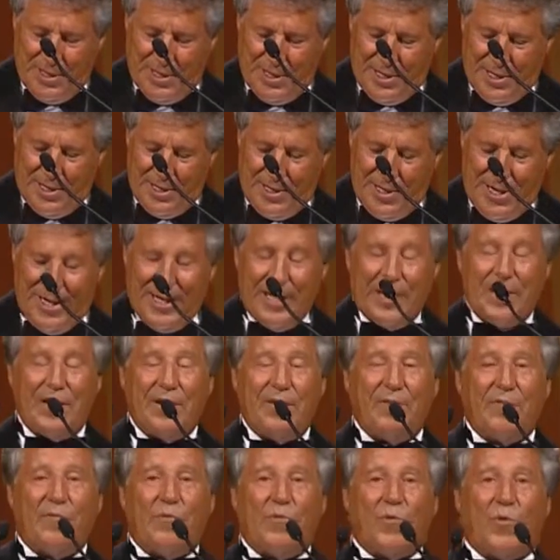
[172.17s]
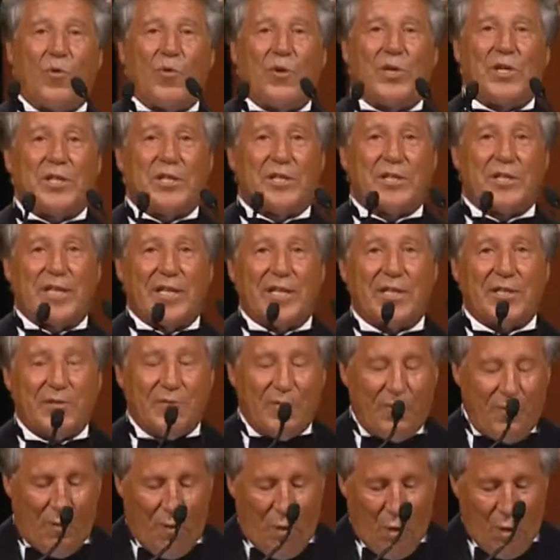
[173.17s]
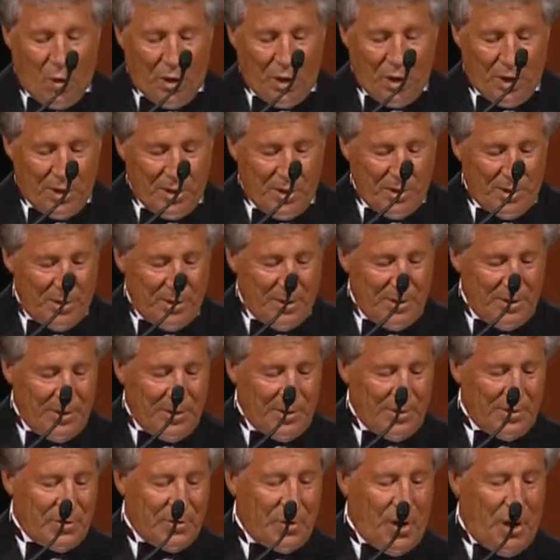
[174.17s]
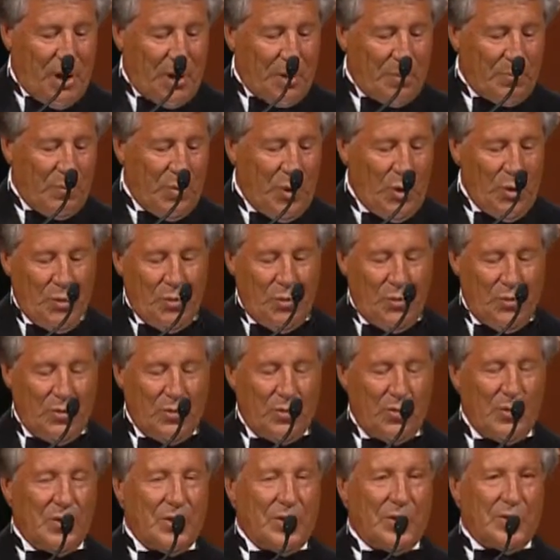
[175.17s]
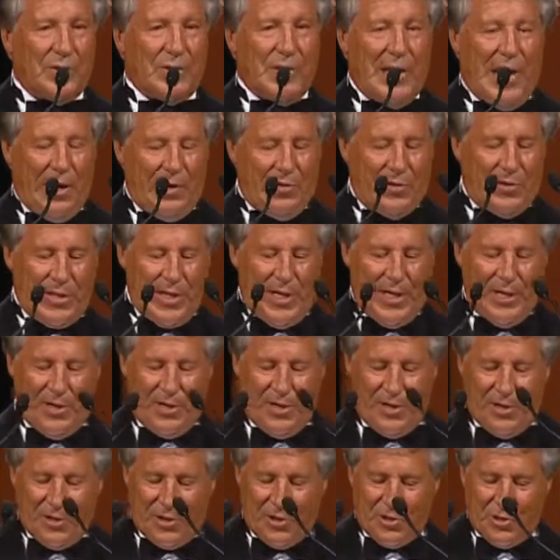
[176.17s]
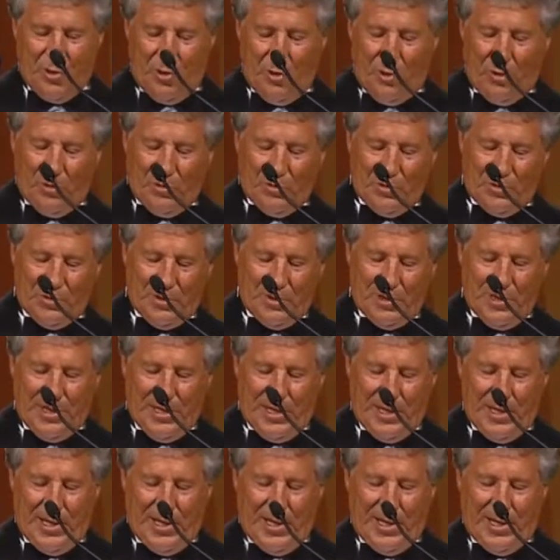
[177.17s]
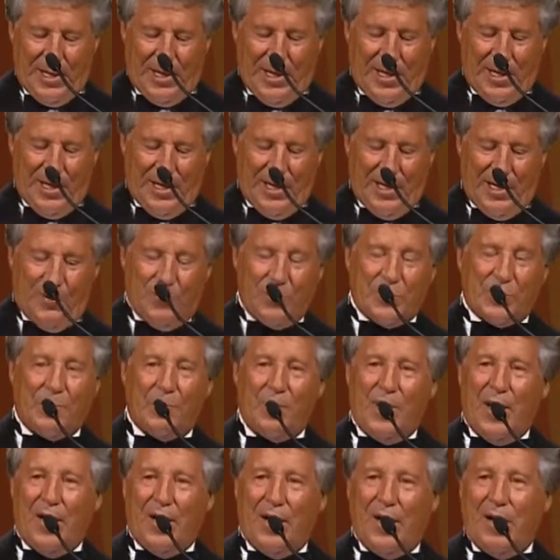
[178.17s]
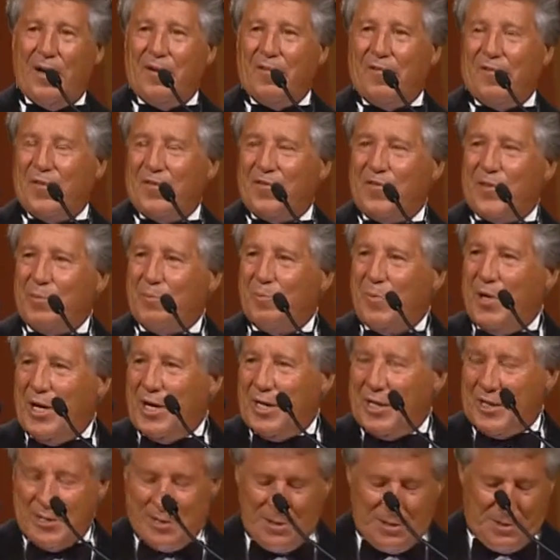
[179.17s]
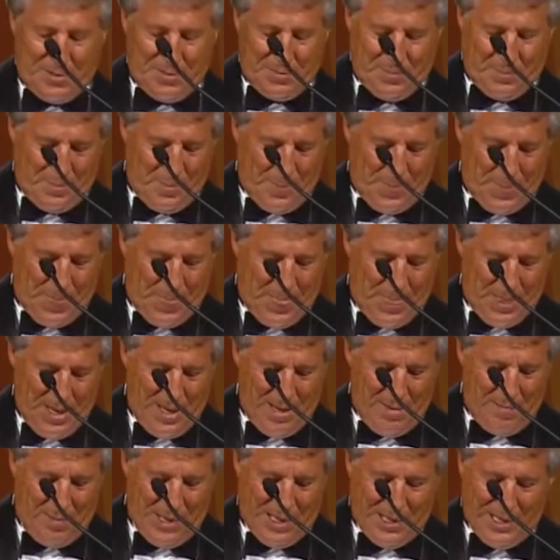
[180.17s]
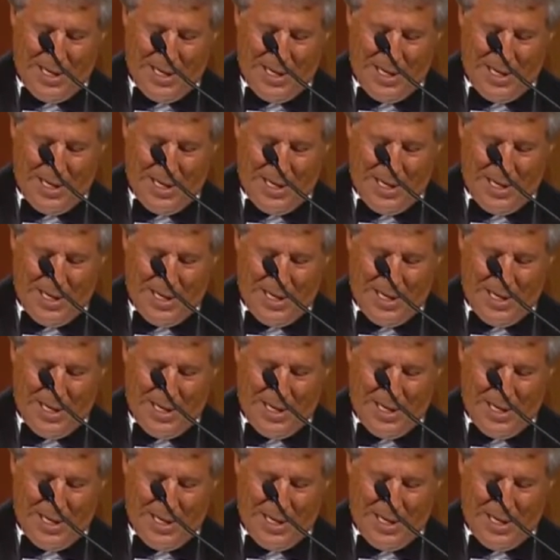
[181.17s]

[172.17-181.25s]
a 1946 Ford. Dark blue, now 10 years old. It was about $150, and my